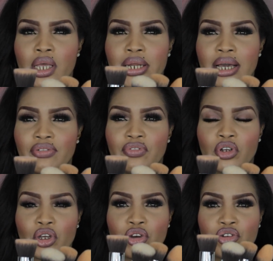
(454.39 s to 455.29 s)
Now,
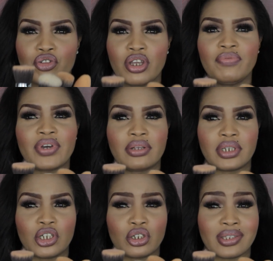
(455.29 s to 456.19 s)
for the cream
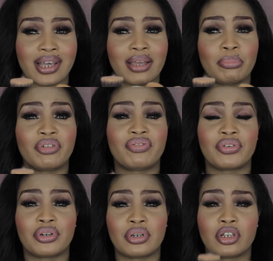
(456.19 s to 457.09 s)
foundations, I
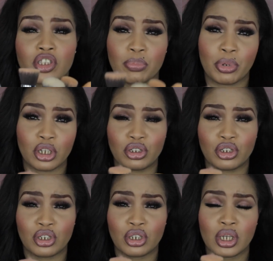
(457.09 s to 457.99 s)
prefer a
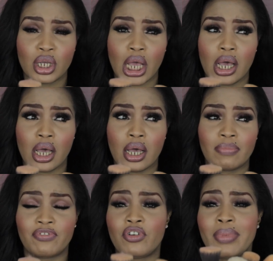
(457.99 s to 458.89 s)
sponge.
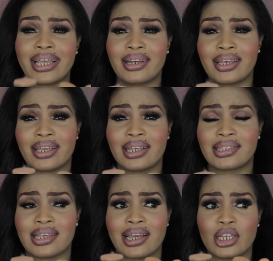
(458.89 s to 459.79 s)
For my
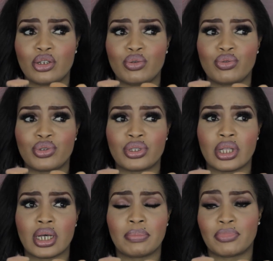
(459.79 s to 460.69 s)
clients, I use
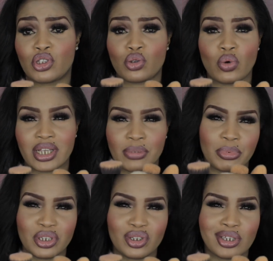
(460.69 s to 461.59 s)
the square
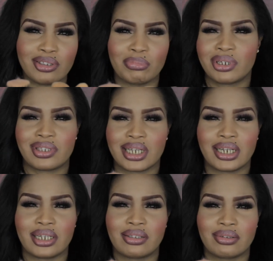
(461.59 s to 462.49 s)
sponges because I
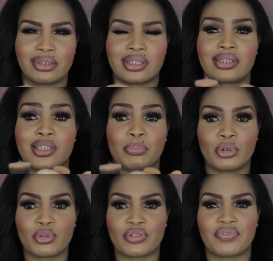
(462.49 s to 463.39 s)
like to just
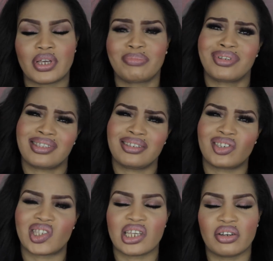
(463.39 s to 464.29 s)
dispose of them because it's
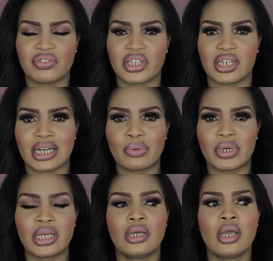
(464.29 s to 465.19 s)
just healthier that
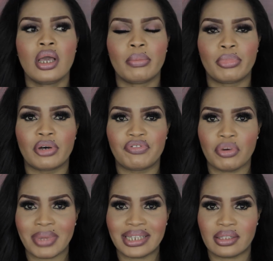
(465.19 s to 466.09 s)
way. But
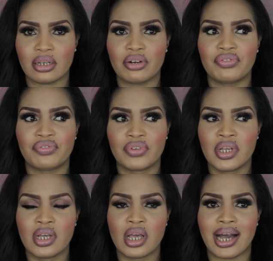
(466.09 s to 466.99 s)
for myself,
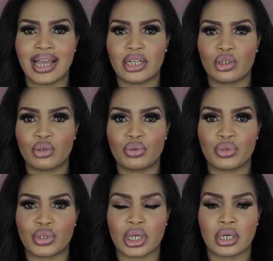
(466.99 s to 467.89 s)
I
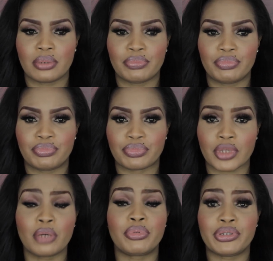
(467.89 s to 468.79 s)
use a
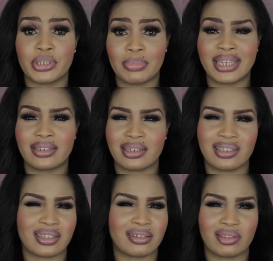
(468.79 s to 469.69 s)
beauty blender
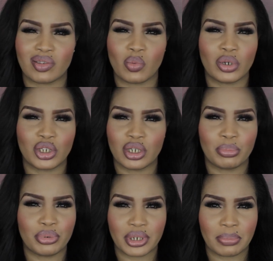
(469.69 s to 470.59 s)
because I could just wash it
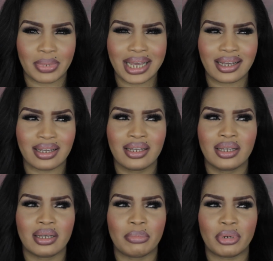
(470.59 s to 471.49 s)
and put it back.
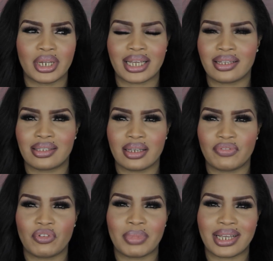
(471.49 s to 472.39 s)
But like I said,
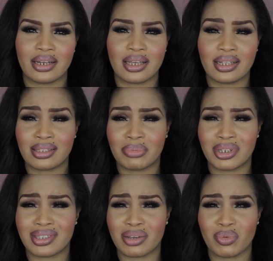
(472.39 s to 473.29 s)
for my clients,
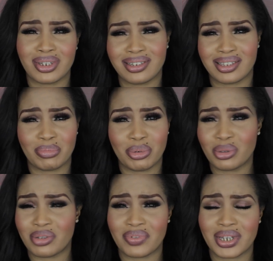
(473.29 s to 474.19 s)
because I want to
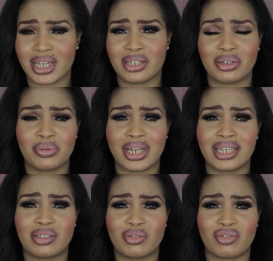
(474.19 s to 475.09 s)
dispose of it, I don't
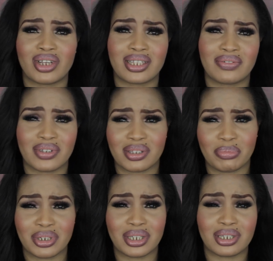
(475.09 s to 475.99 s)
like to transfer
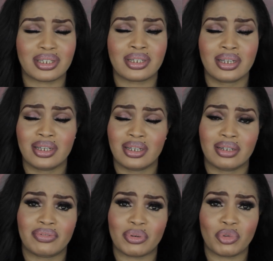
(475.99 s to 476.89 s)
sponges
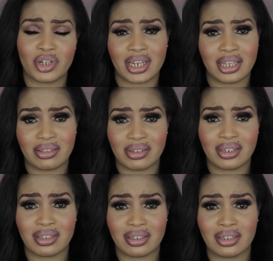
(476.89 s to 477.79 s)
from one client to
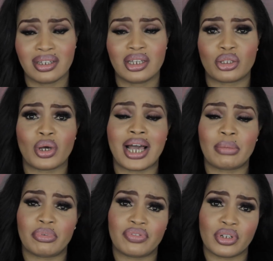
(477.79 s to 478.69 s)
another. So I
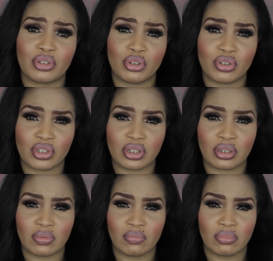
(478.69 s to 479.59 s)
prefer to use
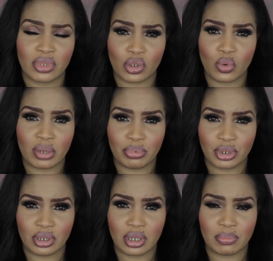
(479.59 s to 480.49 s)
the square brush